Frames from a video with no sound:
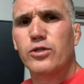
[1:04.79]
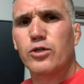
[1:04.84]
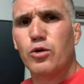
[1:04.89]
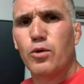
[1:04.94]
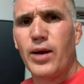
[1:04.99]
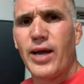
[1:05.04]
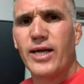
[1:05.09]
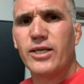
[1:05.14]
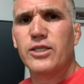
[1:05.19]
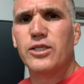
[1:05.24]

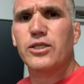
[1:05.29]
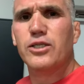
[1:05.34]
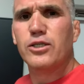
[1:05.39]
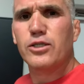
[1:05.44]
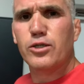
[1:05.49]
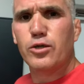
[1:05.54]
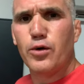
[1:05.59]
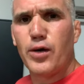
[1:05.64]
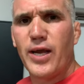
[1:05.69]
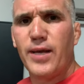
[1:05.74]
scratches
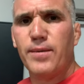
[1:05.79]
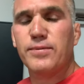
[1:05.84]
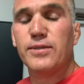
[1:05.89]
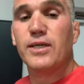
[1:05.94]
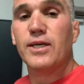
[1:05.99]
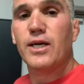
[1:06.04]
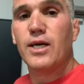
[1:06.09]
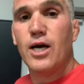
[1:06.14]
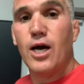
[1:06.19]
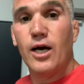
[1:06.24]
and scrapes
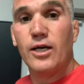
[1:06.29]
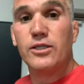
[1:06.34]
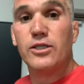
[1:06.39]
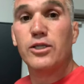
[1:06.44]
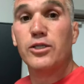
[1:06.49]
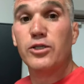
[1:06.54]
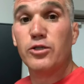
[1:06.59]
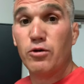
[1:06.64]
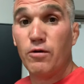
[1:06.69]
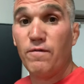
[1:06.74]
and cuts
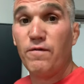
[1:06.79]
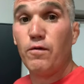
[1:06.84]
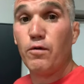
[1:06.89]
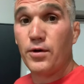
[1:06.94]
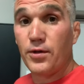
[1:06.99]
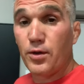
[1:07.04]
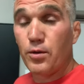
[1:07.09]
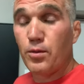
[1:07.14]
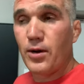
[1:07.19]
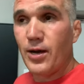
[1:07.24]
and so
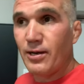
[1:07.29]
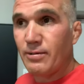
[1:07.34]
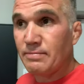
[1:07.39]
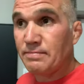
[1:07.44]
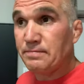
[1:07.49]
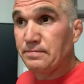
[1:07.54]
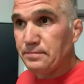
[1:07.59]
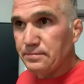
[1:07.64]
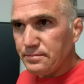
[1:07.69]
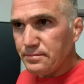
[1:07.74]
forth, right?
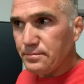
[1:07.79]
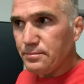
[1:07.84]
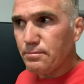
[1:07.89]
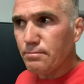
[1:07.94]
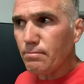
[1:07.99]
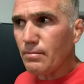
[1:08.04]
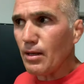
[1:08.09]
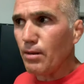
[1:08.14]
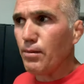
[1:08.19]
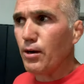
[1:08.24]

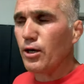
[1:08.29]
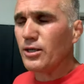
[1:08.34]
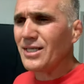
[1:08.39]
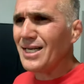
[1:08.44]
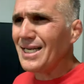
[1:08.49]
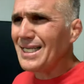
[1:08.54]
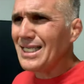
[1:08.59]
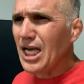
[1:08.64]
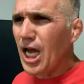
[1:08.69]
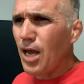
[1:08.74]
Because
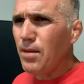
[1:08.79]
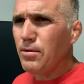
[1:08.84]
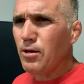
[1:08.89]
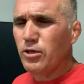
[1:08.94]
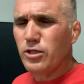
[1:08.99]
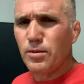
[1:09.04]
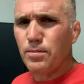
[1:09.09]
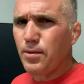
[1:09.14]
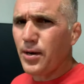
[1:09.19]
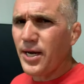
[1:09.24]
anytime
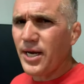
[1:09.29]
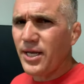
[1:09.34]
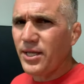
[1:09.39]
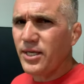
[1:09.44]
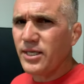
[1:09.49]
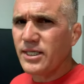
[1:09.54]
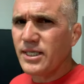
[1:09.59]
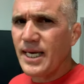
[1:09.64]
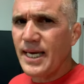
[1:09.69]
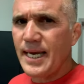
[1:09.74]
there's a break in
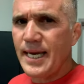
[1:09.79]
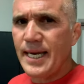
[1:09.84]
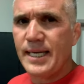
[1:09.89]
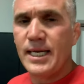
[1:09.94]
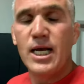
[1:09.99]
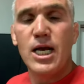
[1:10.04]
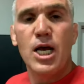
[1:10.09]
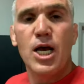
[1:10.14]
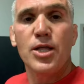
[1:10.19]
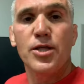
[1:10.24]
the
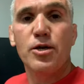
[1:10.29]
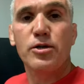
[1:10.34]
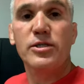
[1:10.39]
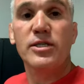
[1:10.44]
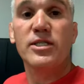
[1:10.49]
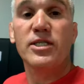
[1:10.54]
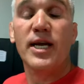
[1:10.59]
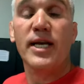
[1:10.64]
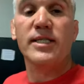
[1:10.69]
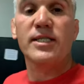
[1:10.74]
skin, there's
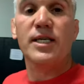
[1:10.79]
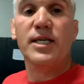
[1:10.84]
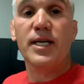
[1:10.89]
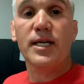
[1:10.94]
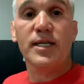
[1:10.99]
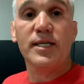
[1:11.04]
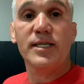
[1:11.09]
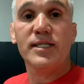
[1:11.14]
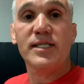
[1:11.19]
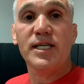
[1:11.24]
a chance to
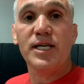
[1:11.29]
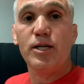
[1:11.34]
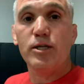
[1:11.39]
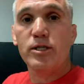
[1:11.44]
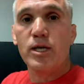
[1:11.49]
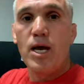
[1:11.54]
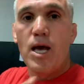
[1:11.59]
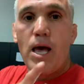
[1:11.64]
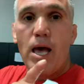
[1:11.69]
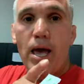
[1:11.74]
get a
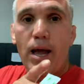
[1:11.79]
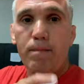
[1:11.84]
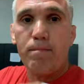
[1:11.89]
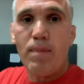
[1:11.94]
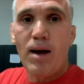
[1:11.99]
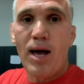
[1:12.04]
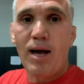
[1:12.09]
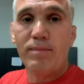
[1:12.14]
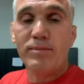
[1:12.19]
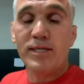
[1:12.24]
disease. And
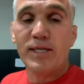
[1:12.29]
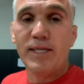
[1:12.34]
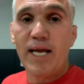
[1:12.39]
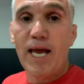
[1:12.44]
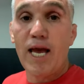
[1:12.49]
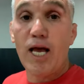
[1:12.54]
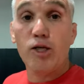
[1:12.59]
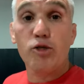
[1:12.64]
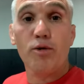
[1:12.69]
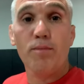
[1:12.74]
moms and
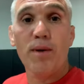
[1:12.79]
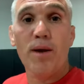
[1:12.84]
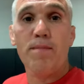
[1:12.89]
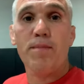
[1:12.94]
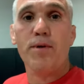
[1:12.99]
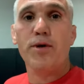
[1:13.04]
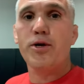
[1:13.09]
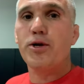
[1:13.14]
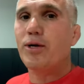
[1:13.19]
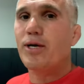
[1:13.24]
dads,
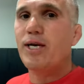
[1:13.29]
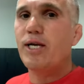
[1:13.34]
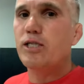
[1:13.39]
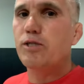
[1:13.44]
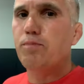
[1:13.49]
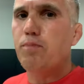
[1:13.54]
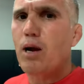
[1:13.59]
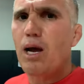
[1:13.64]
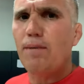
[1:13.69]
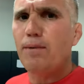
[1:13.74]
remember, your kids
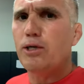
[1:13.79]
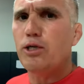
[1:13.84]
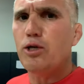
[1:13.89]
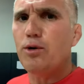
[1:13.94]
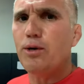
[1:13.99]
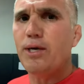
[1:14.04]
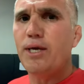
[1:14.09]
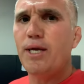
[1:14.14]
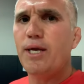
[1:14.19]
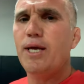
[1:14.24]
probably
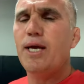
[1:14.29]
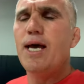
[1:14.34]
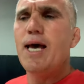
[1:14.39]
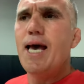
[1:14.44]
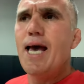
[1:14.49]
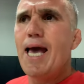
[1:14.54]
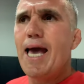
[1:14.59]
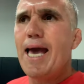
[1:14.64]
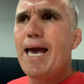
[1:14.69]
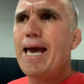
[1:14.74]
don't get
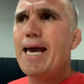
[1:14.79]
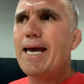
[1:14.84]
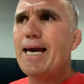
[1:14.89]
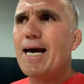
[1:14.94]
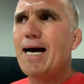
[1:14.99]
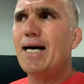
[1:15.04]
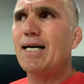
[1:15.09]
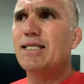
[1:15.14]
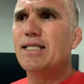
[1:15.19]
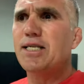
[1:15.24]

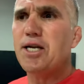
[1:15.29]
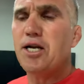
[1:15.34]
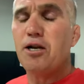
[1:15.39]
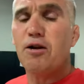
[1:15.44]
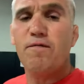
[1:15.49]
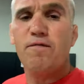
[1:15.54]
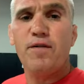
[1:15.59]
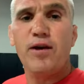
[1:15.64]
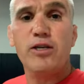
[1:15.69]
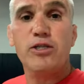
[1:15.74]
a skin
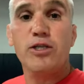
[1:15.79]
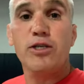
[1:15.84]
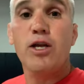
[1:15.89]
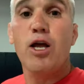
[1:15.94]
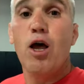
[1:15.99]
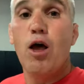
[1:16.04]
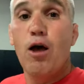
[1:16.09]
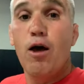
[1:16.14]
infection